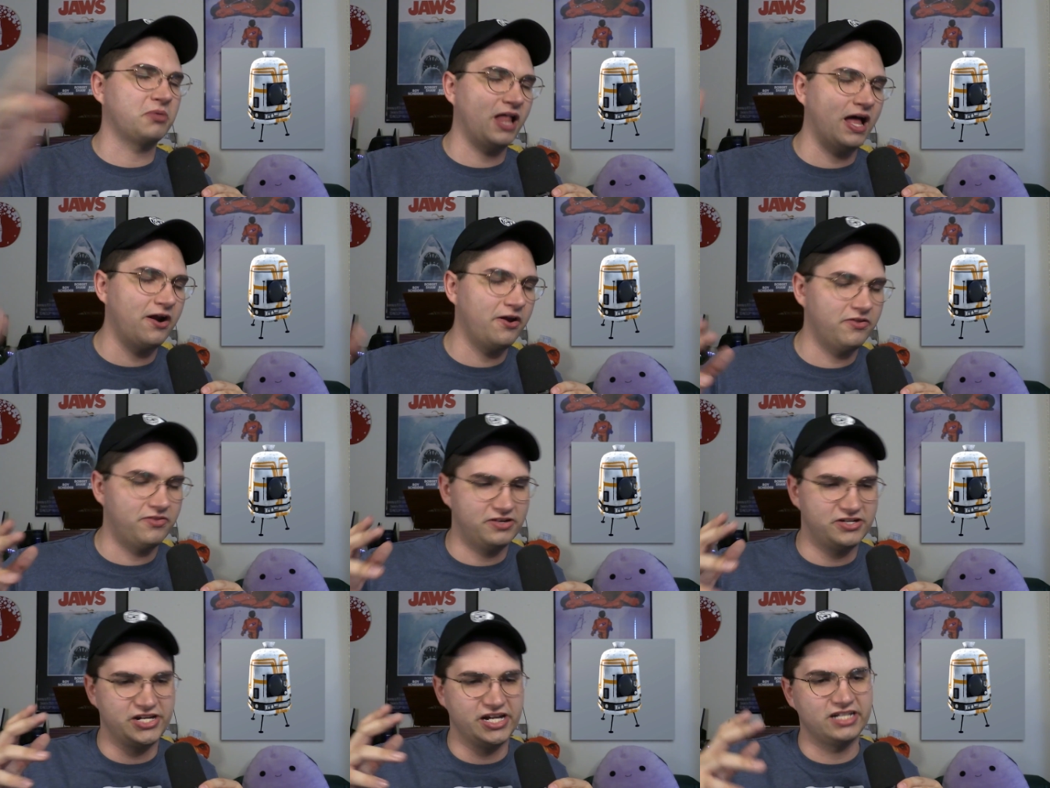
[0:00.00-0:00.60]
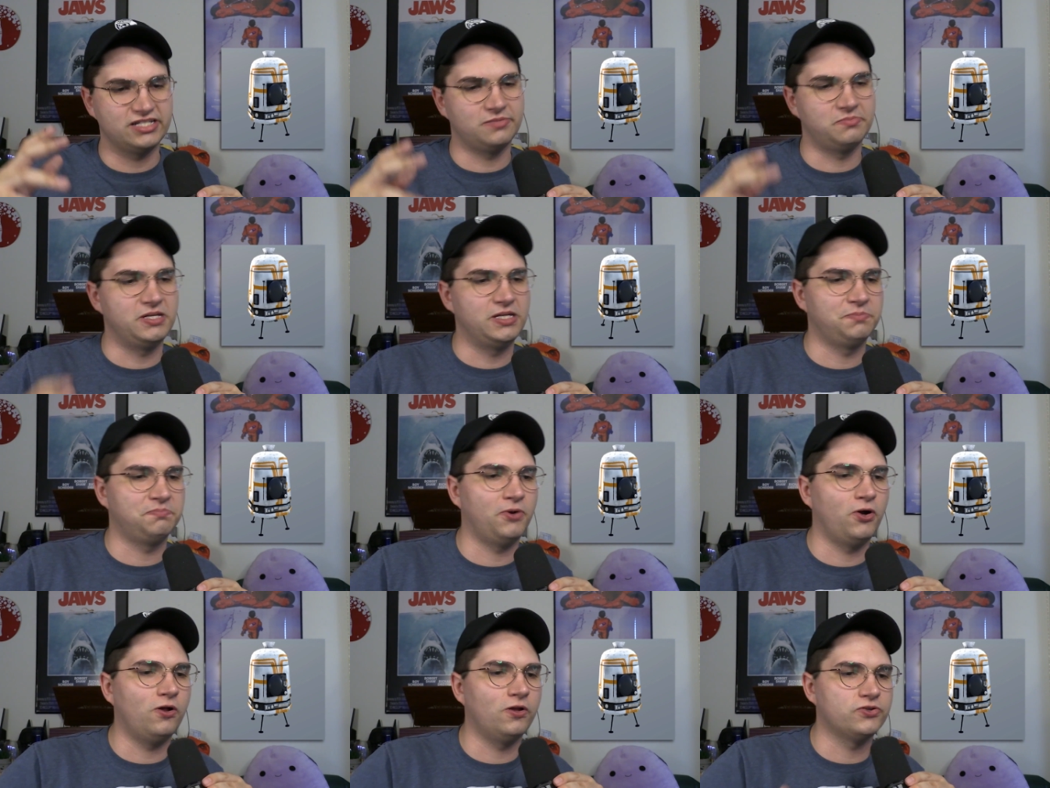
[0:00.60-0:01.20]
from Cloudy with a Chance of
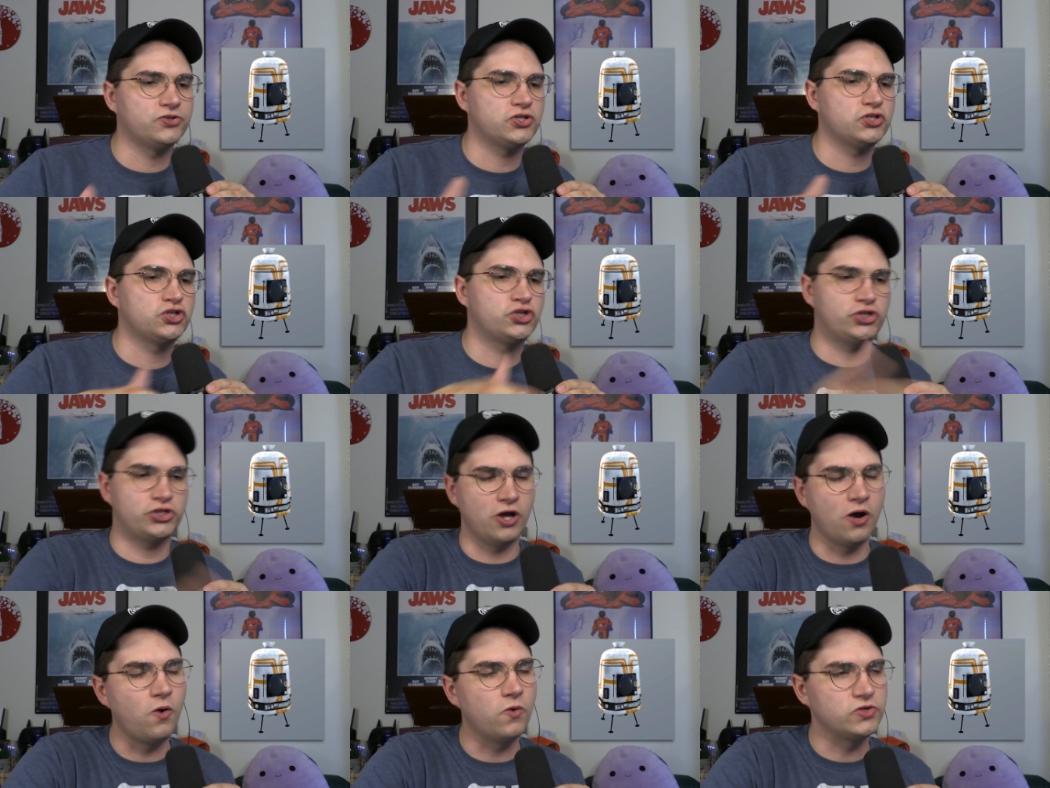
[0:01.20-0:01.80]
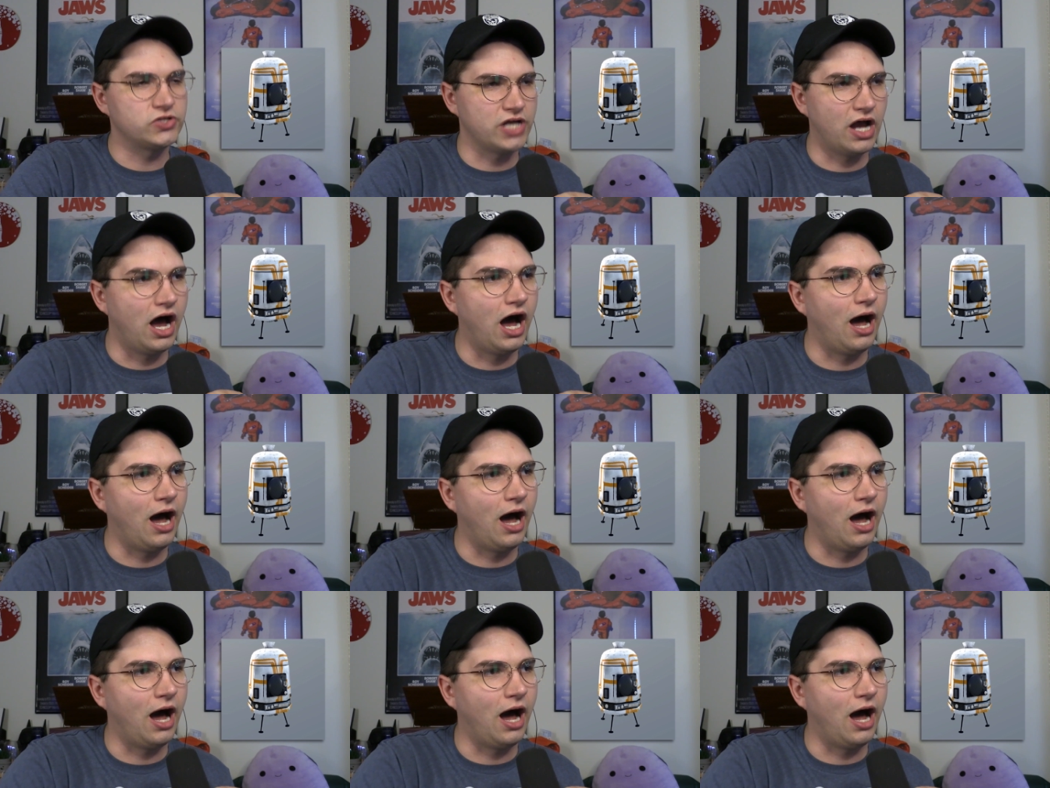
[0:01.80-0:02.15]
Meatballs shows